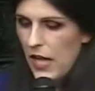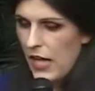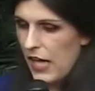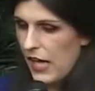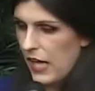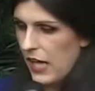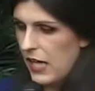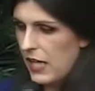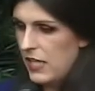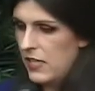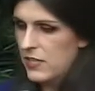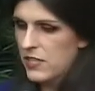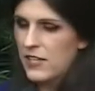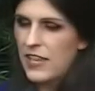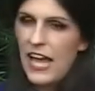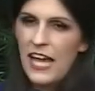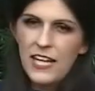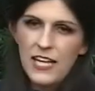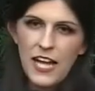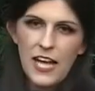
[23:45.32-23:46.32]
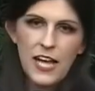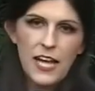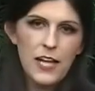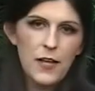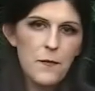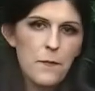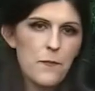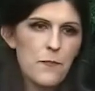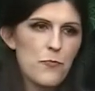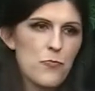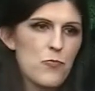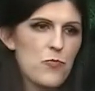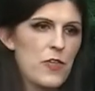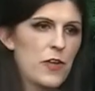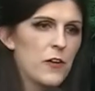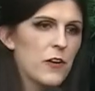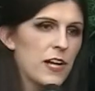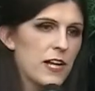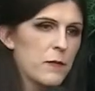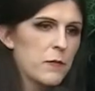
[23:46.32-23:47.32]
And that night,
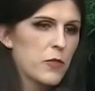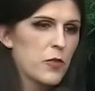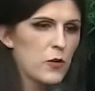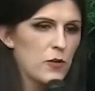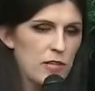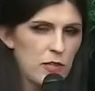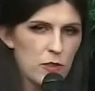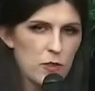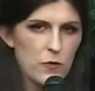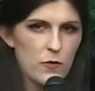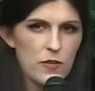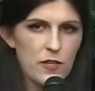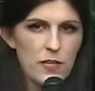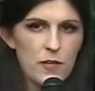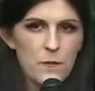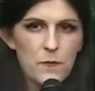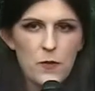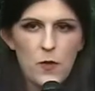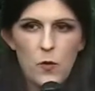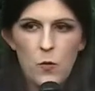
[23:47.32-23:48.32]
here I am, 33,